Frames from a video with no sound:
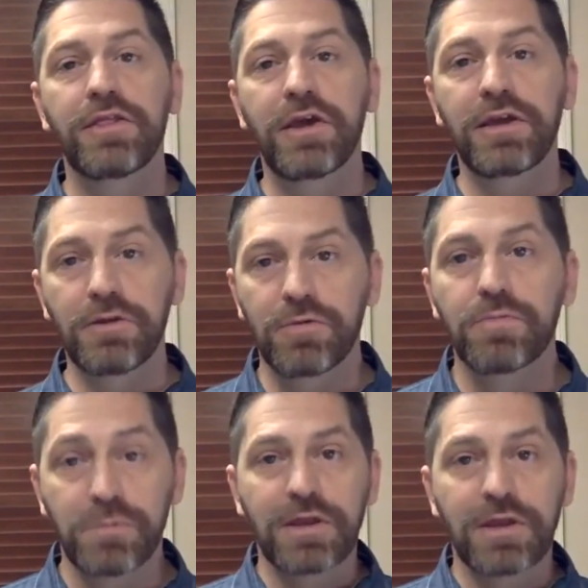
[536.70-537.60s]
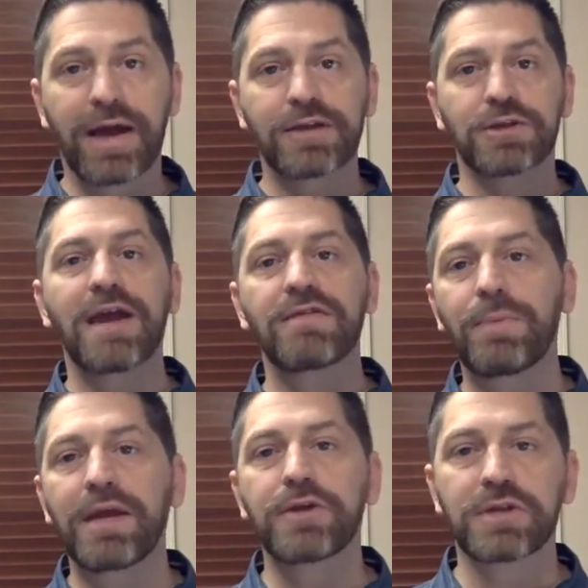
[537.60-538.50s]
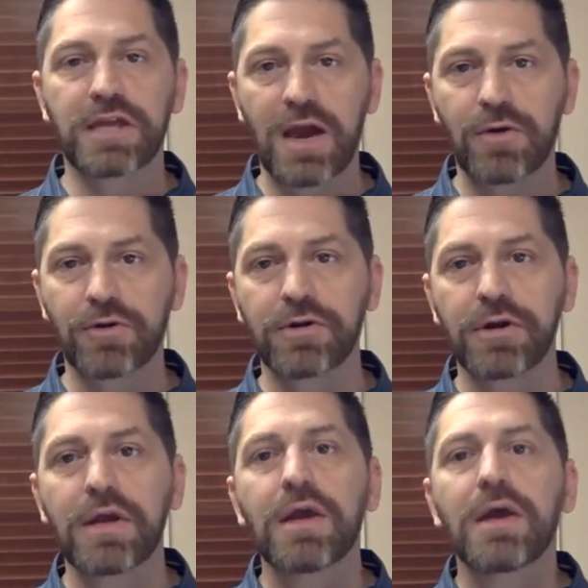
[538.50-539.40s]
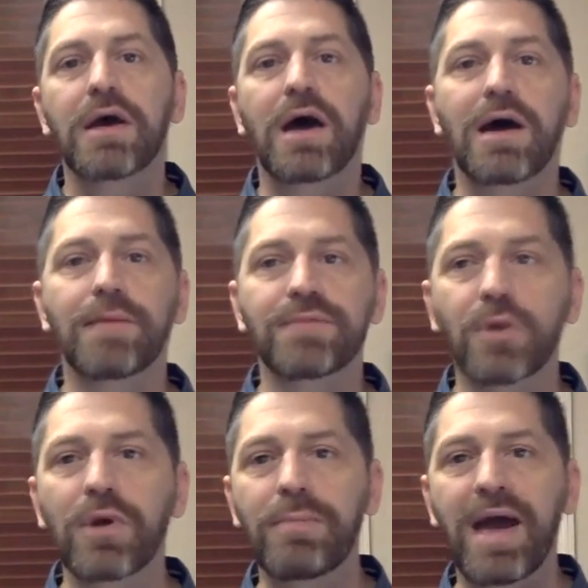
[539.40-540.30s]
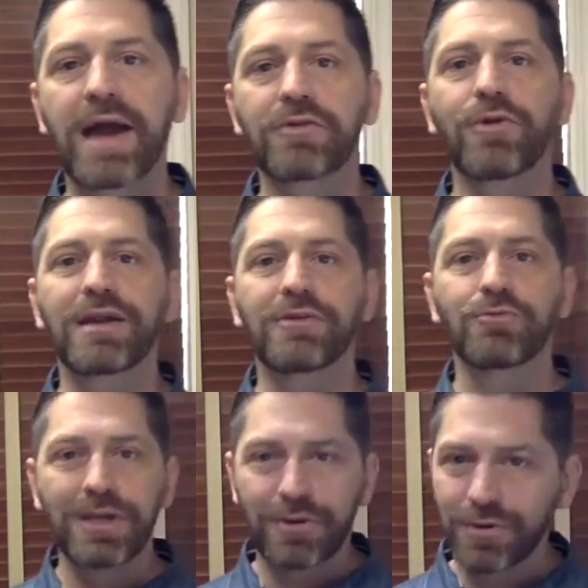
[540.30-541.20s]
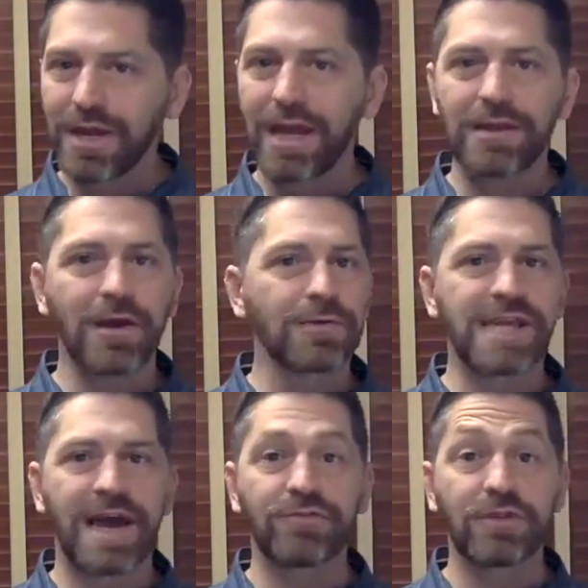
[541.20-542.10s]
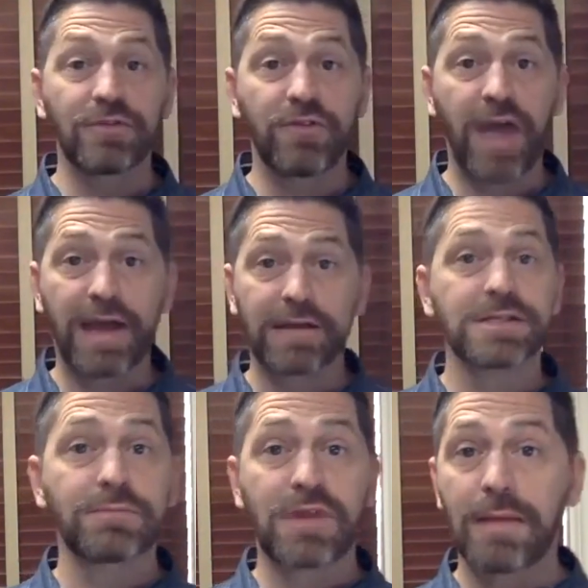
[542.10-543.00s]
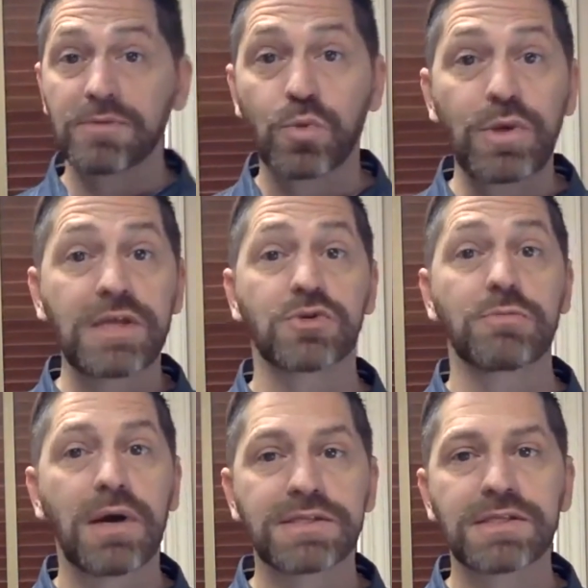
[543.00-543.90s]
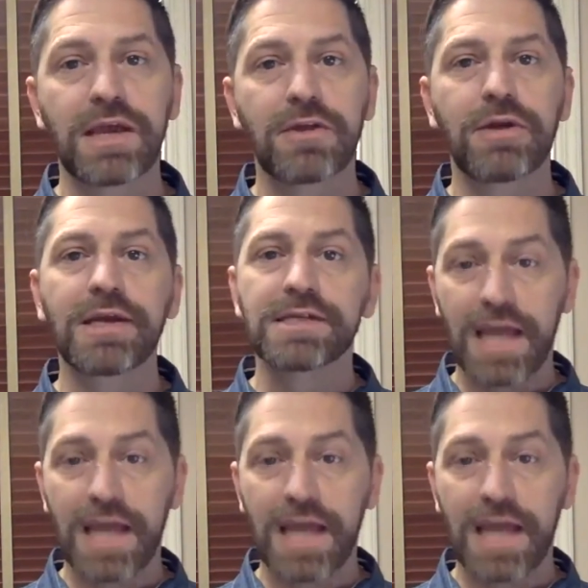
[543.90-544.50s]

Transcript: that you actually have the patient encounter. Going back and trying to recreate notes after the fact, sometimes weeks or months later,